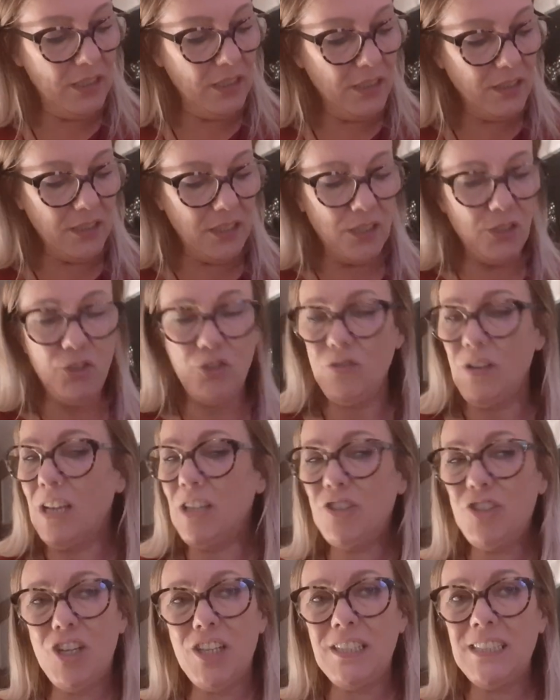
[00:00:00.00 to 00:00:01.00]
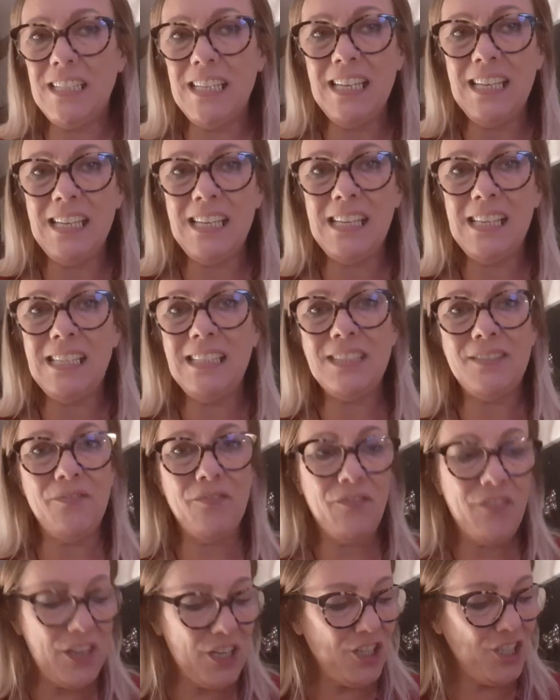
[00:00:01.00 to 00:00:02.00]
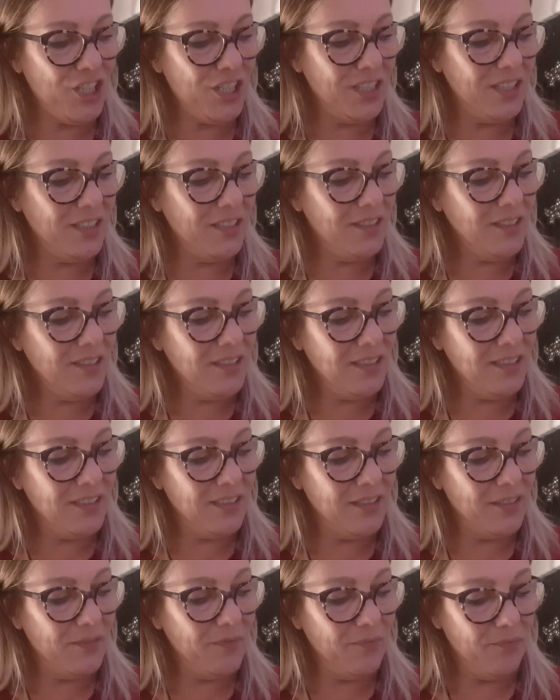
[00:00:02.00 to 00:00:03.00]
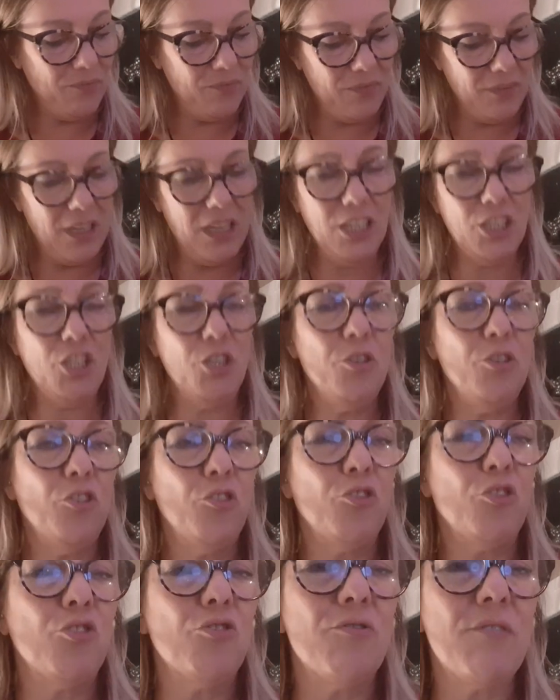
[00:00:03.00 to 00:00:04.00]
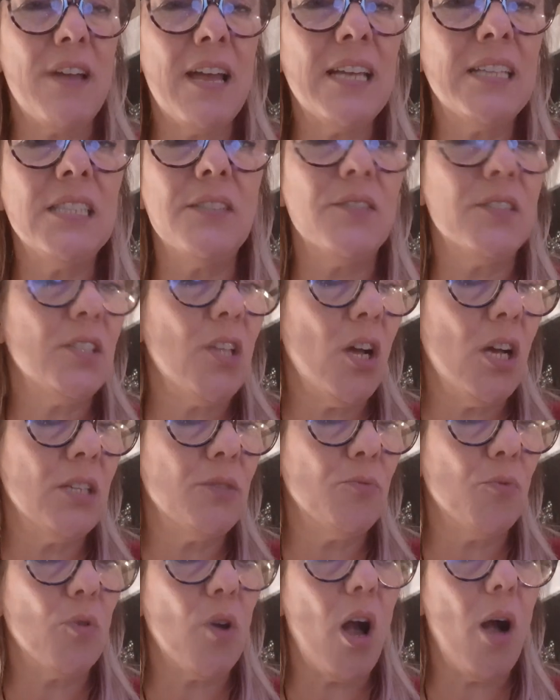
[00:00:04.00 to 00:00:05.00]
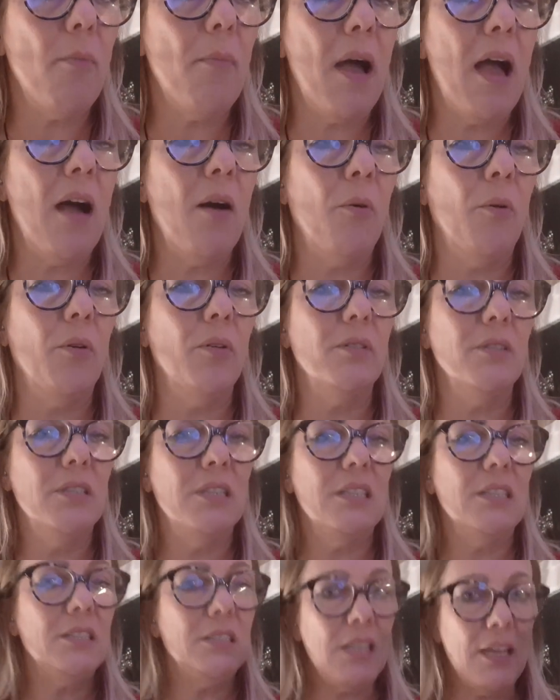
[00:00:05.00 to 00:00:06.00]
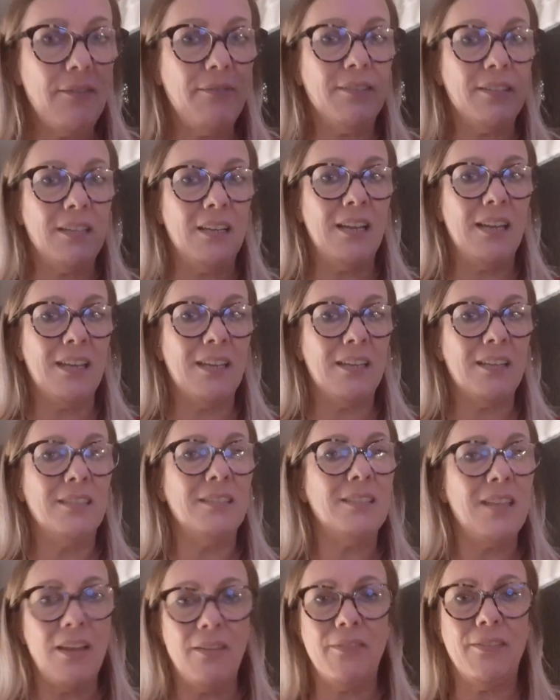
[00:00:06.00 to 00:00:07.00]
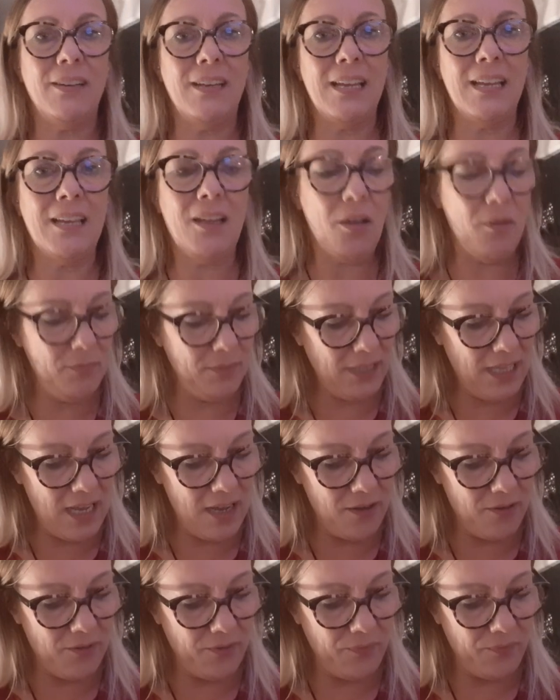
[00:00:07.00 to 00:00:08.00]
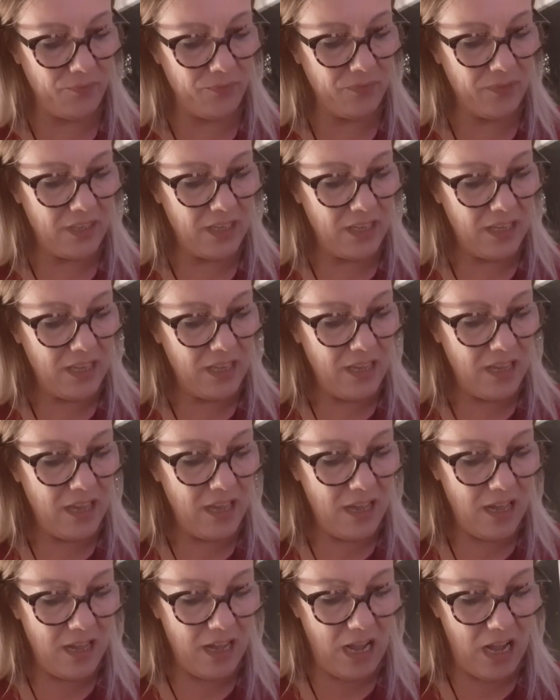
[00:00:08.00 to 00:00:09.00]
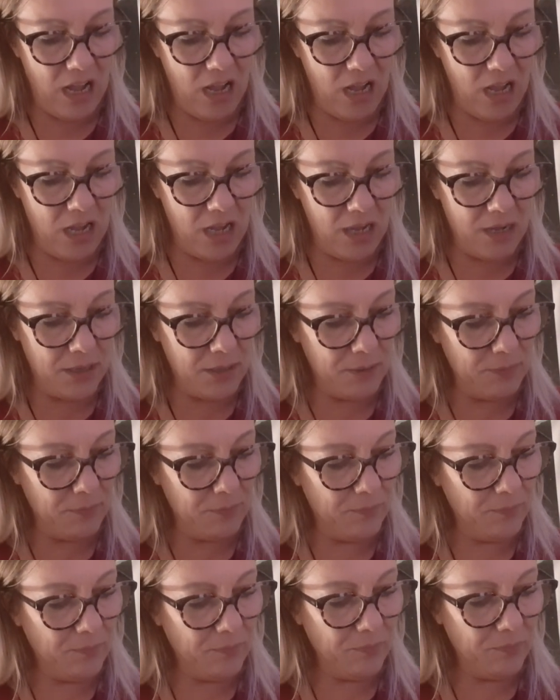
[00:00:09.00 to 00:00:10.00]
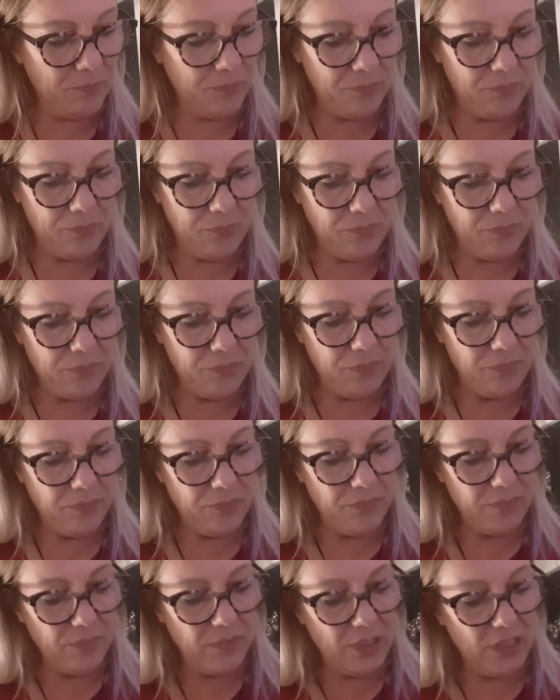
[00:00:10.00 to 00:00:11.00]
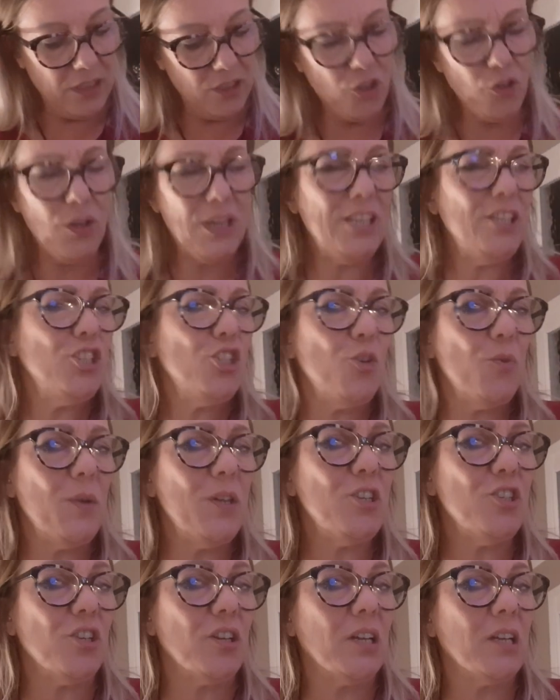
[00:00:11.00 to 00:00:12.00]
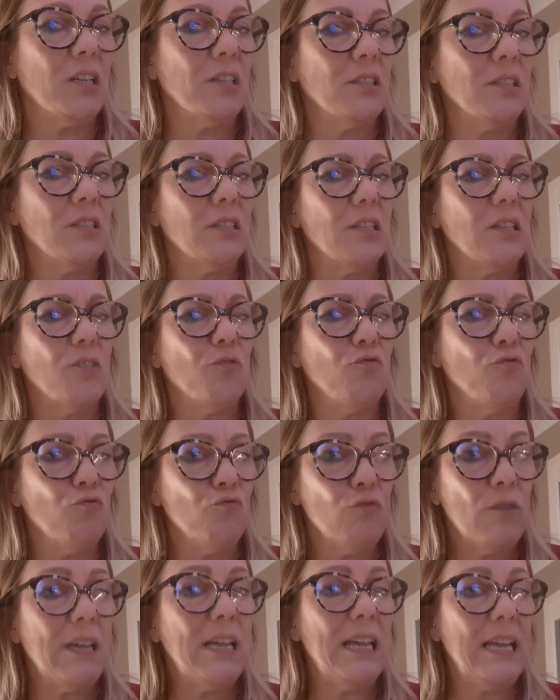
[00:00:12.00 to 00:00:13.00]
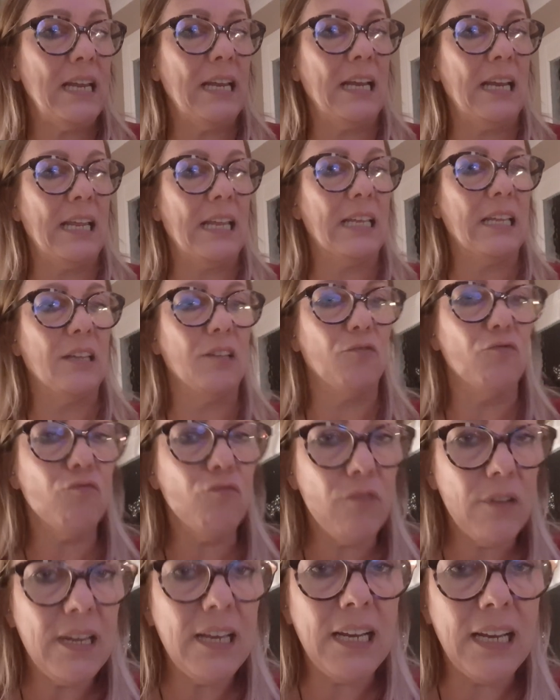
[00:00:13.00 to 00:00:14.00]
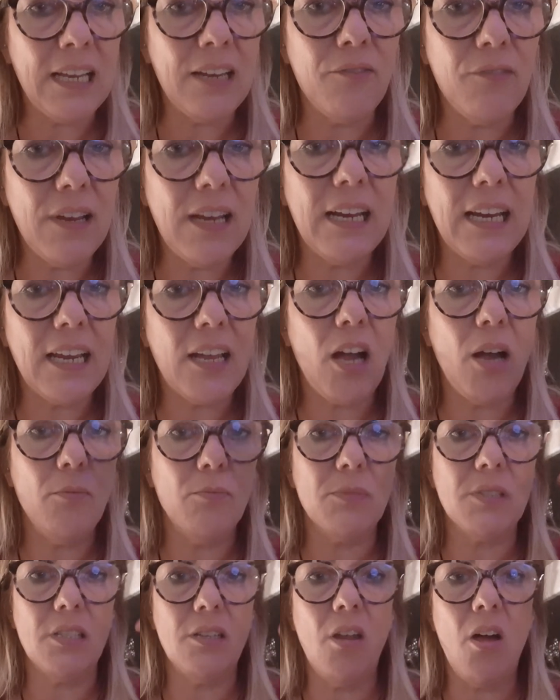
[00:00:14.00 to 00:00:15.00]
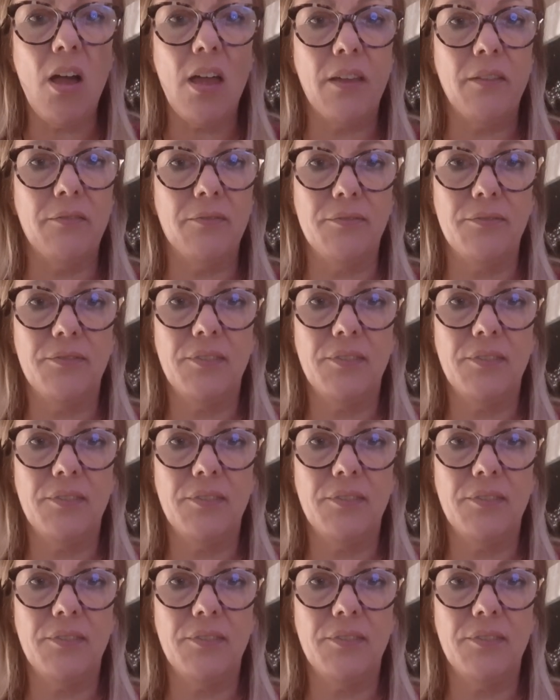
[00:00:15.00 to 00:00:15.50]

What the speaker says: So strange ideas and visions, and your creative side will come out. Definitely comes out. Your intuition really, really, really comes alive.